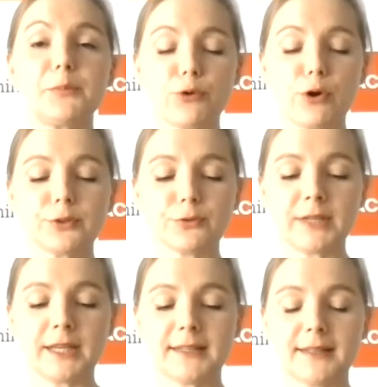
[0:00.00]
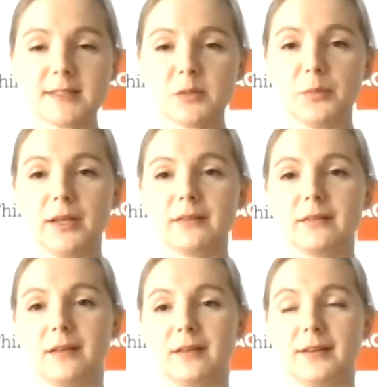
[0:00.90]
proctoring, it doesn't
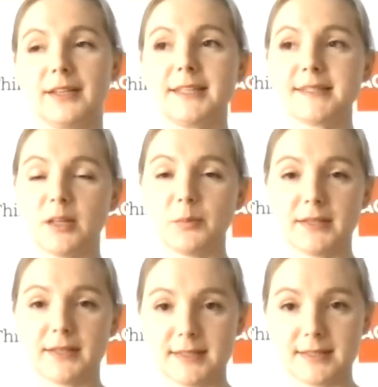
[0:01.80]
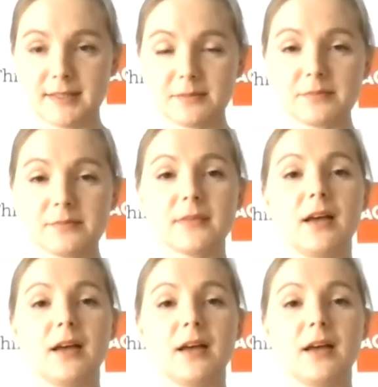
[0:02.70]
mean it is done by the system.